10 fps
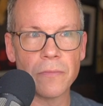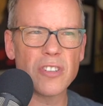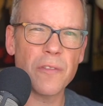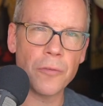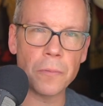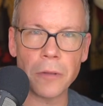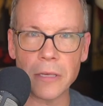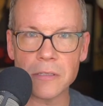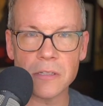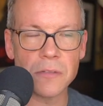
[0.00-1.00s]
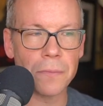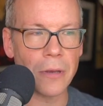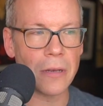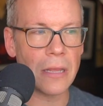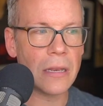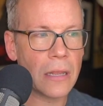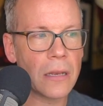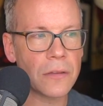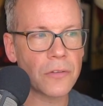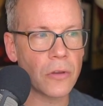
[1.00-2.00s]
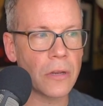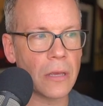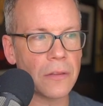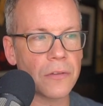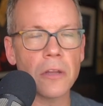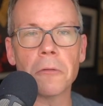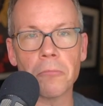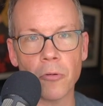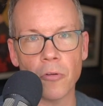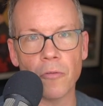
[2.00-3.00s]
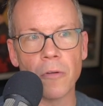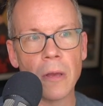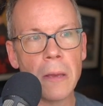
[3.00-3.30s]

There's a few places, but it, and it's gonna it's gonna improve.